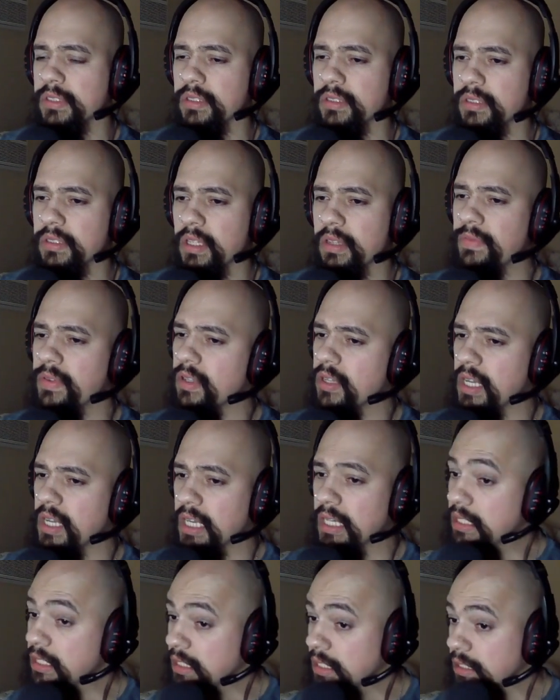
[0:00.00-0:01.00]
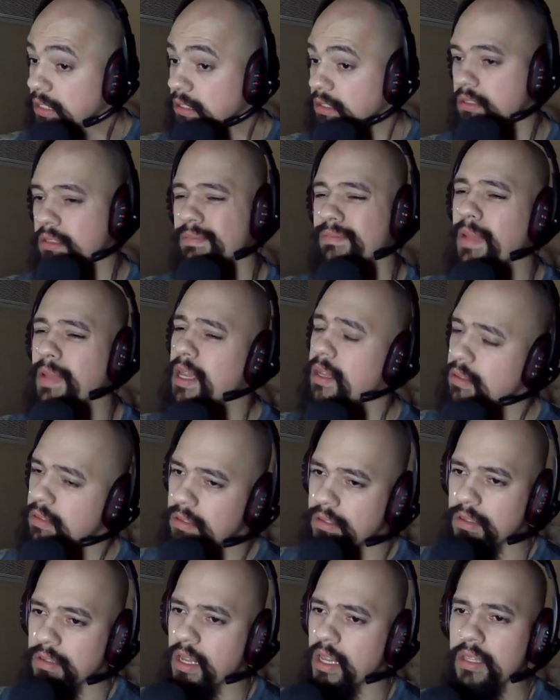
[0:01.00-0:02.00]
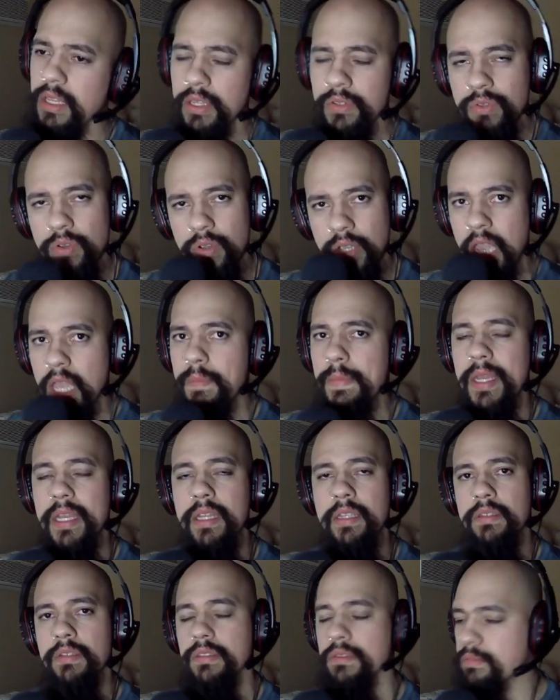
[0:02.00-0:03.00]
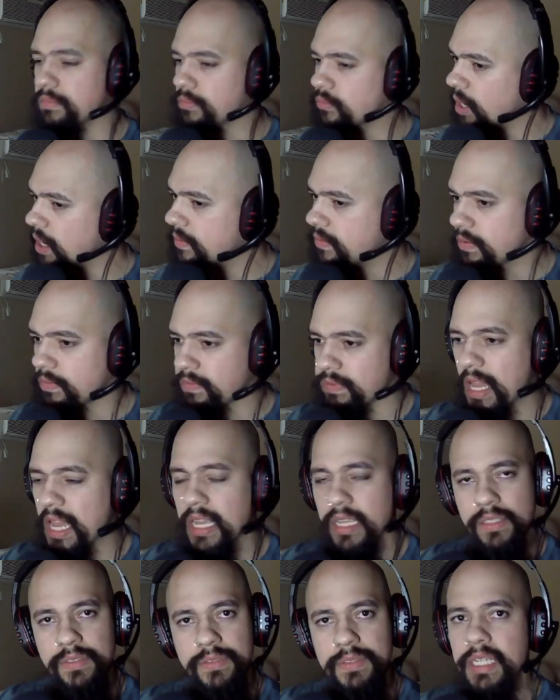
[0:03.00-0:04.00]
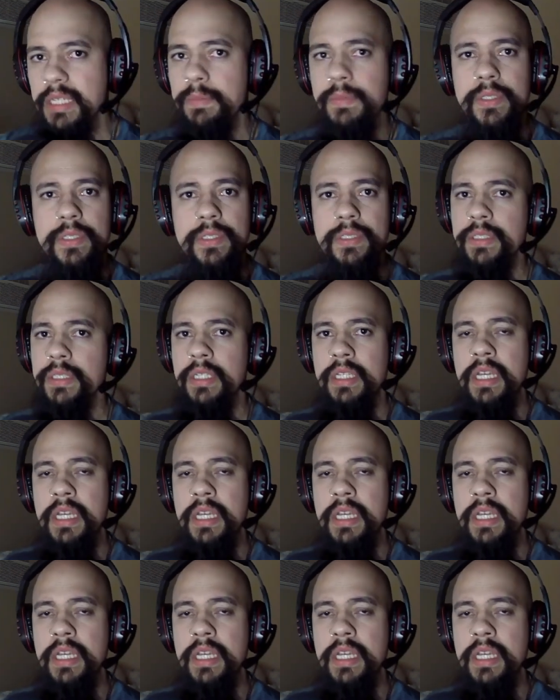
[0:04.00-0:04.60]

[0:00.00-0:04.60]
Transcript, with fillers: you, they feel kind of, oh, no, man, hey, it's okay, man. Just wave your flag. It's fine, bro.